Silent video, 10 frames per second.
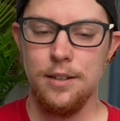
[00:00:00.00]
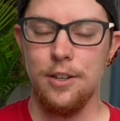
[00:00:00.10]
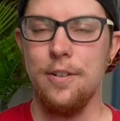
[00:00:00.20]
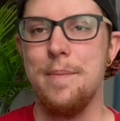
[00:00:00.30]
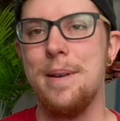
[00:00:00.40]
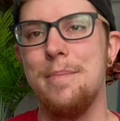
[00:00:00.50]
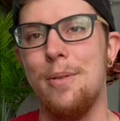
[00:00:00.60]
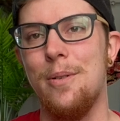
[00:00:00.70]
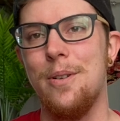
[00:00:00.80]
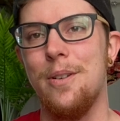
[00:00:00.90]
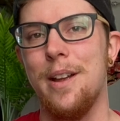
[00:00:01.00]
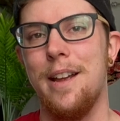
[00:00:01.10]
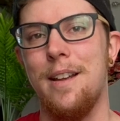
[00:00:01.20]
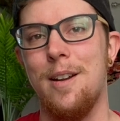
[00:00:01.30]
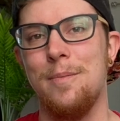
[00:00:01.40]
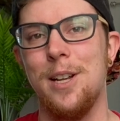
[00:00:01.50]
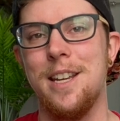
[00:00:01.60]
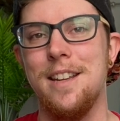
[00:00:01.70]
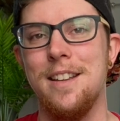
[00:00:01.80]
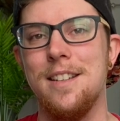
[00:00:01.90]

You're great people, and I'm lucky